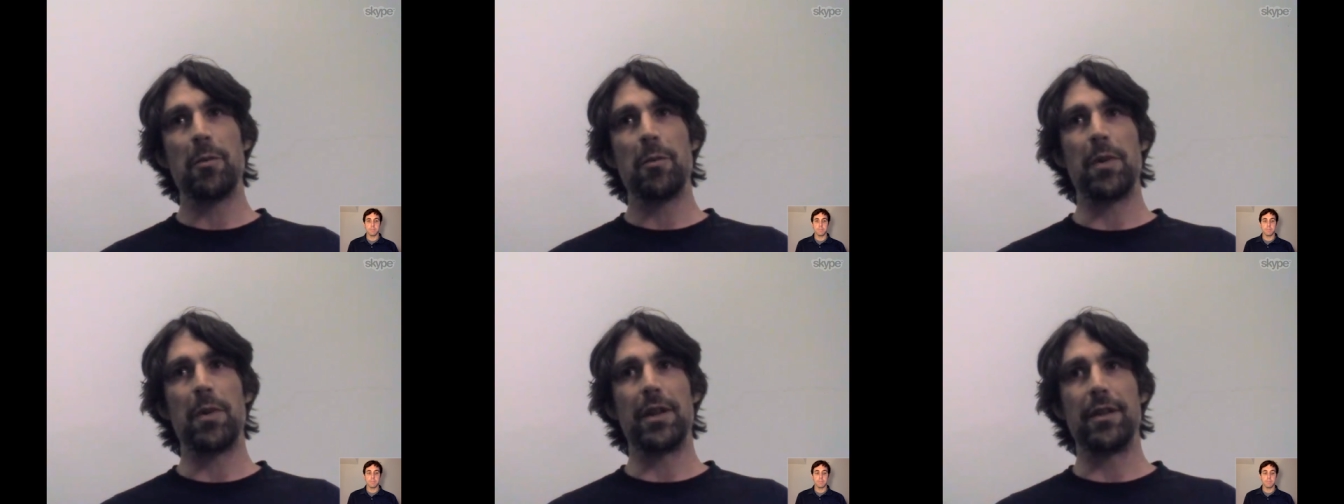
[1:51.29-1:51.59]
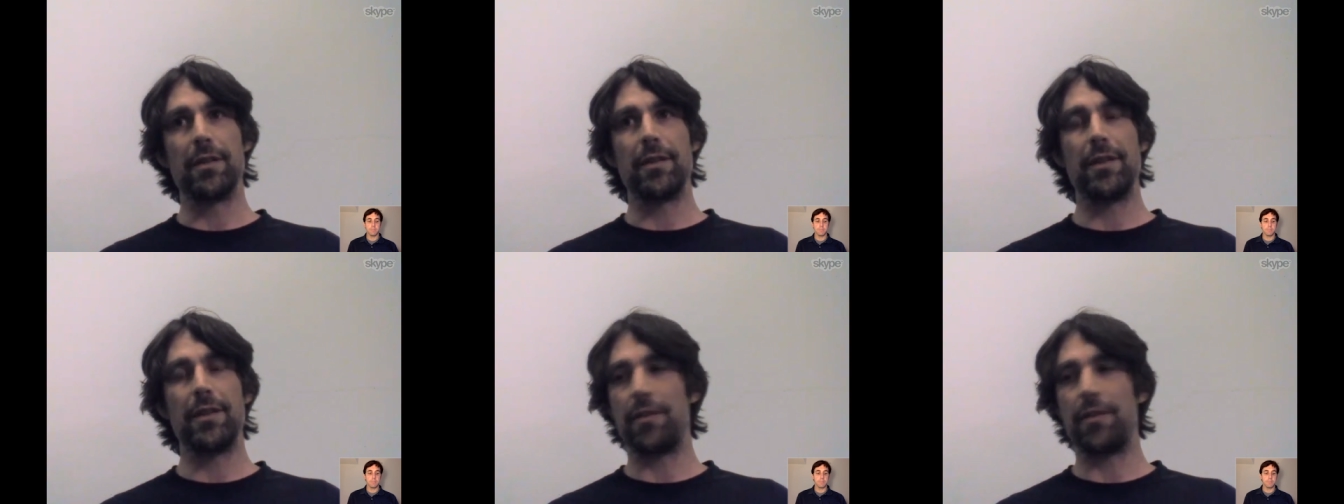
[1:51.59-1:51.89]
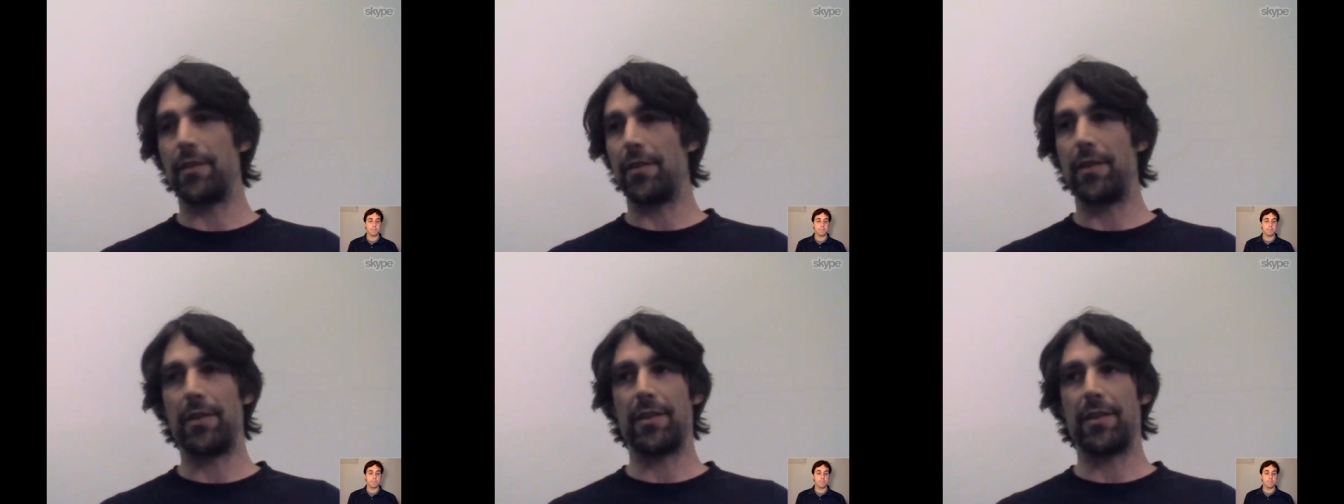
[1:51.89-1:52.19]
when
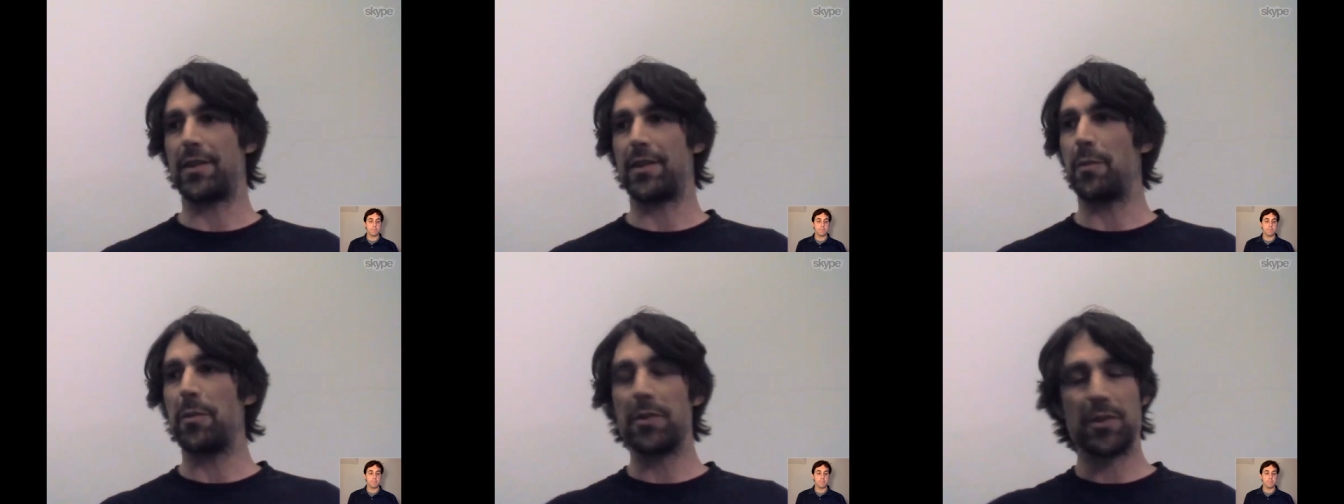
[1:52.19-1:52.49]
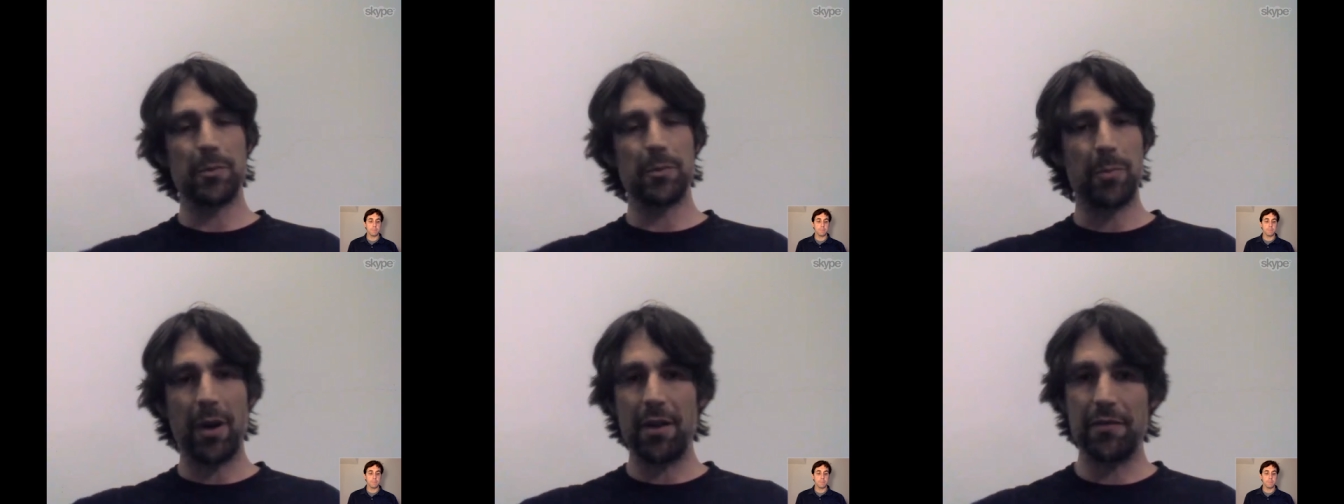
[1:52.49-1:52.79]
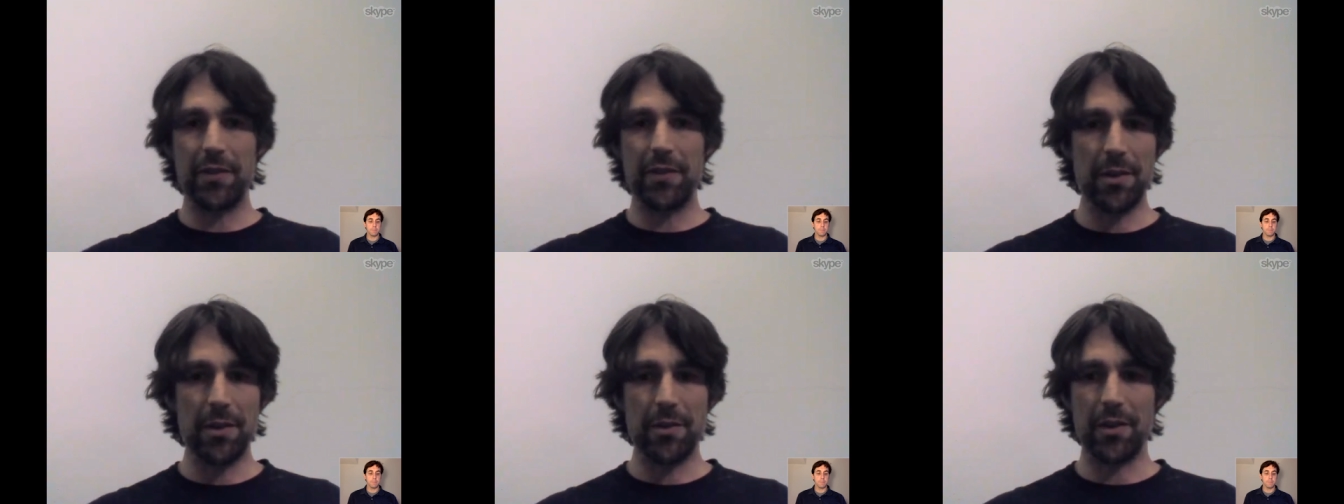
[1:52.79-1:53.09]
if someone's
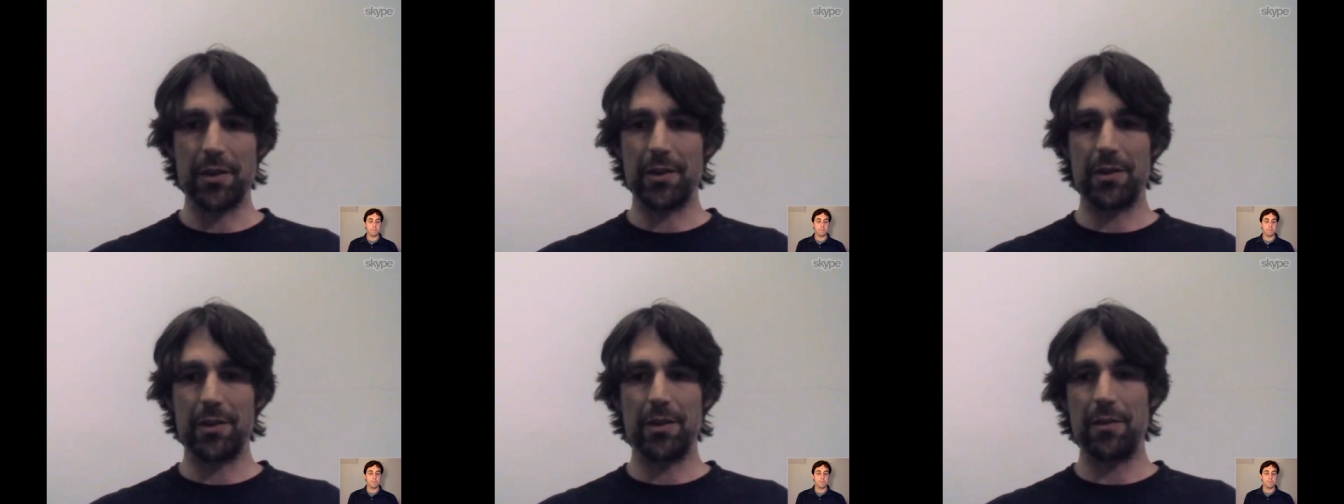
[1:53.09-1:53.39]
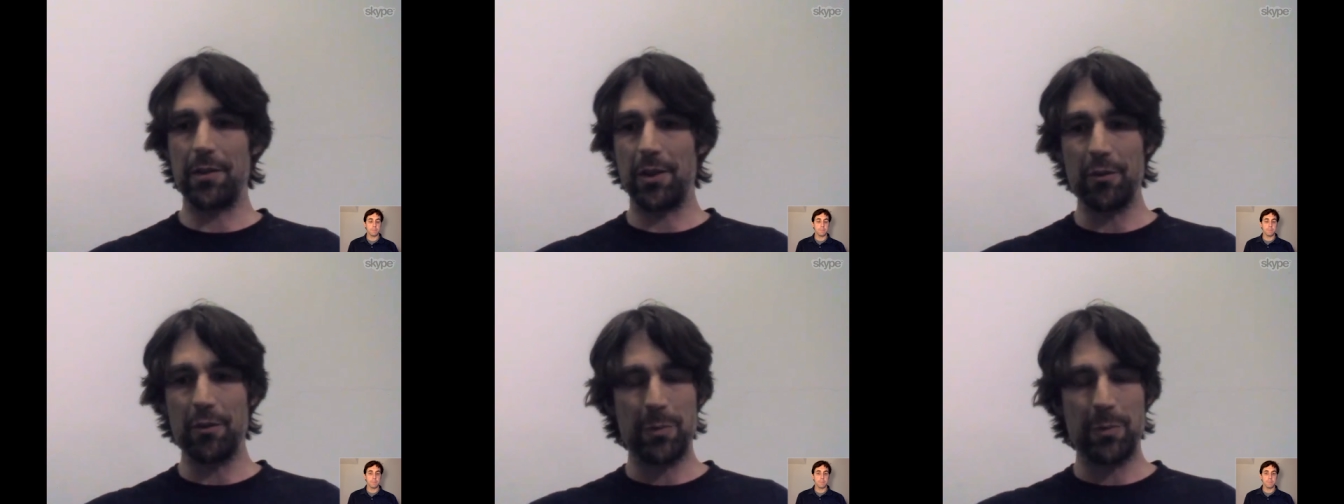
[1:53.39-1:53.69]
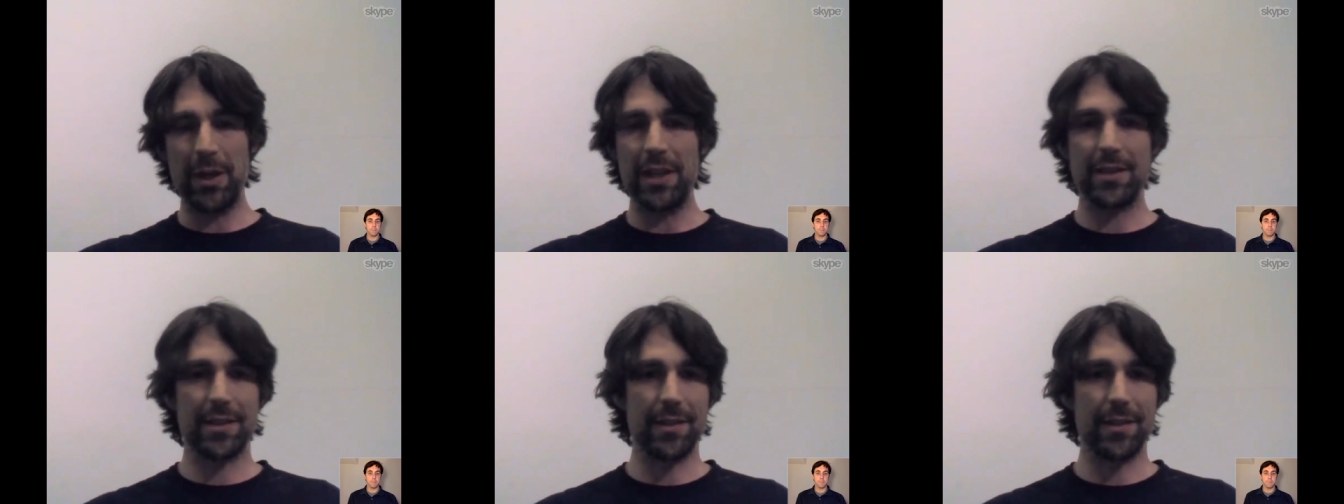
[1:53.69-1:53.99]
above you that you've
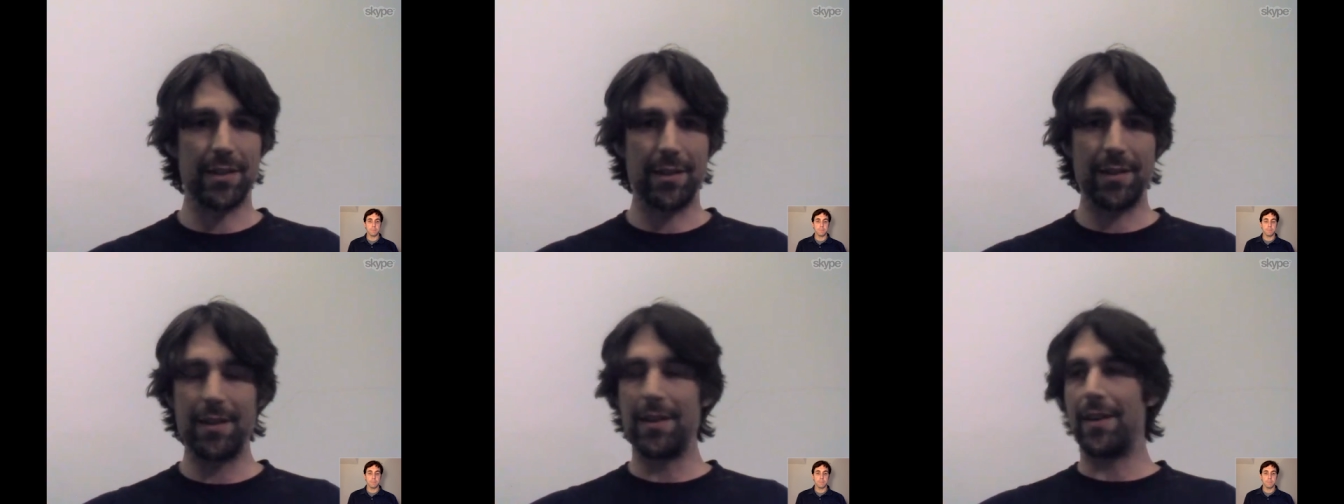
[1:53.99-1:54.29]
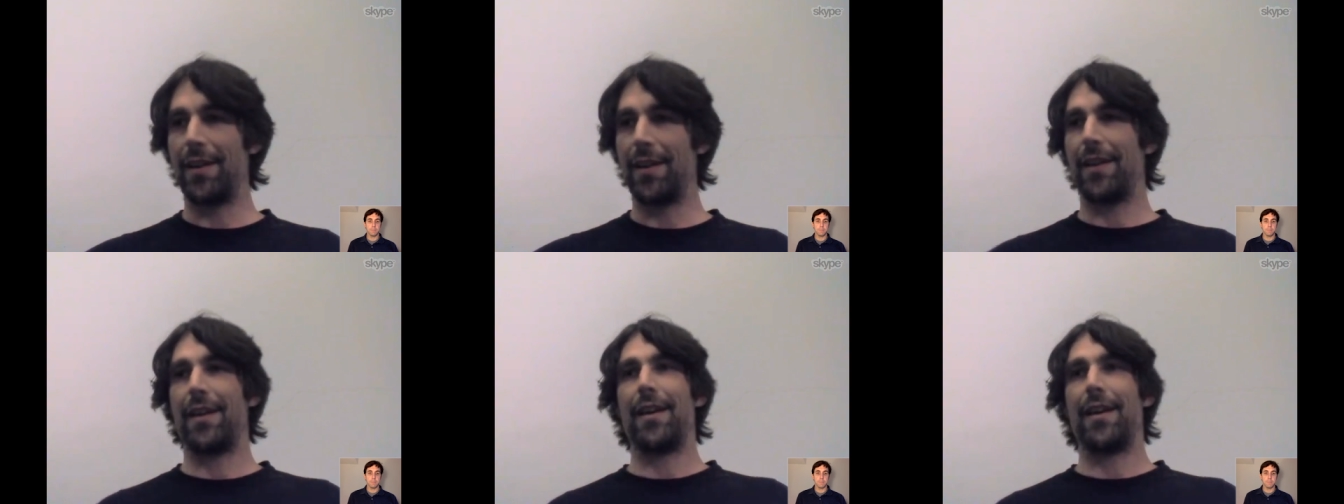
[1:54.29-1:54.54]
beaten,